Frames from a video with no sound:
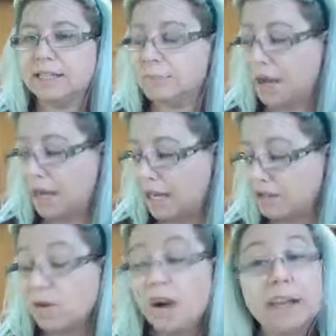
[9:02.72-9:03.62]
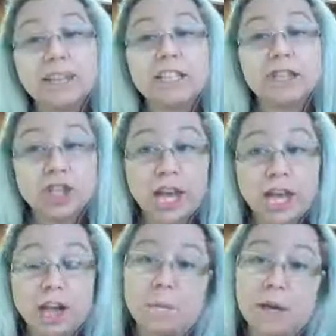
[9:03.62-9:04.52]
is my answer, I need to
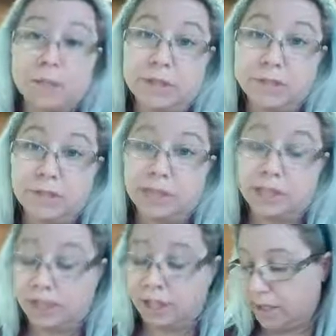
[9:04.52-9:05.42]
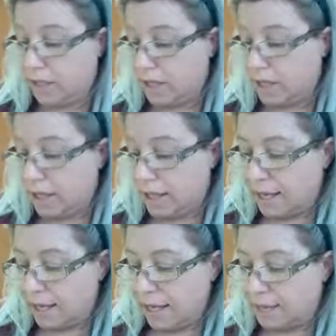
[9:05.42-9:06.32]
check my restriction.
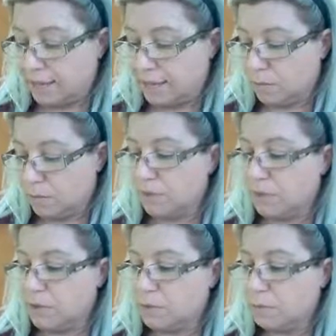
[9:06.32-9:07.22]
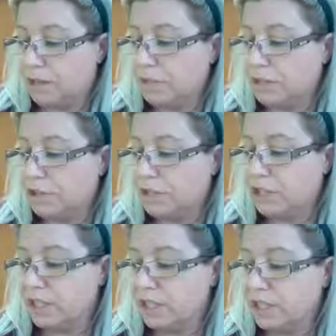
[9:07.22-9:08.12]
X equals 2, my
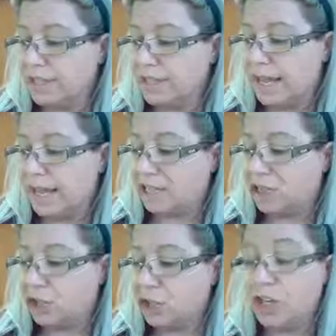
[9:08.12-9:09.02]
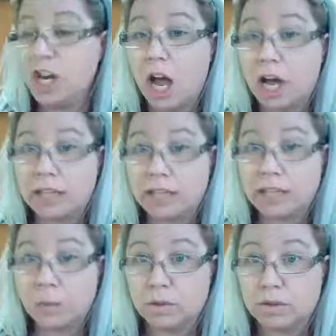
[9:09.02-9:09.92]
restriction is x should not
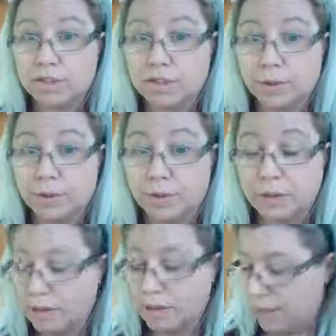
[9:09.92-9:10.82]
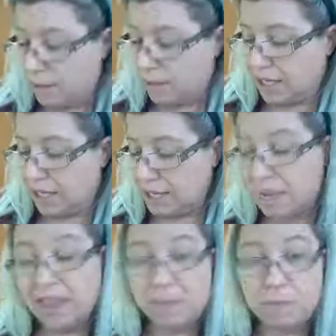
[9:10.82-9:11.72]
equal 2, because
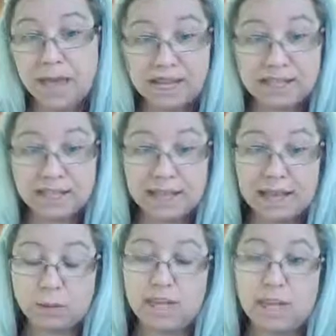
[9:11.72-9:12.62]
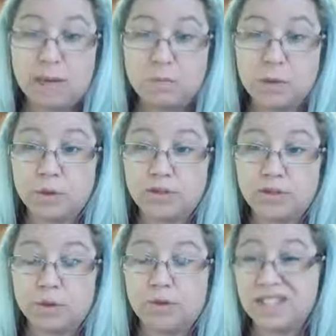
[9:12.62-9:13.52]
mathematically we came up with
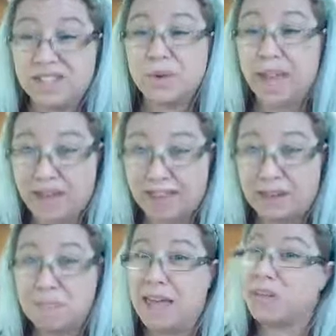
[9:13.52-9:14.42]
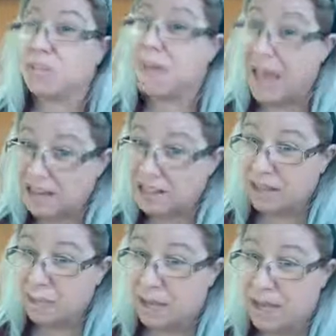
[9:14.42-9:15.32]
2. That's okay, that
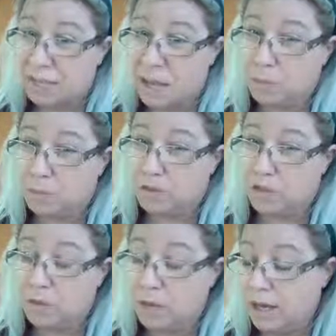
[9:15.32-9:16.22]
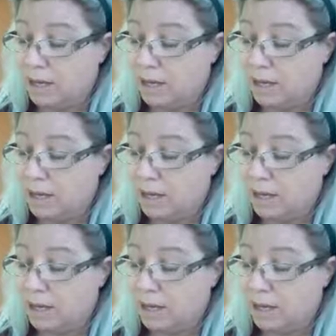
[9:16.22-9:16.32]
mathematically we came up with 2.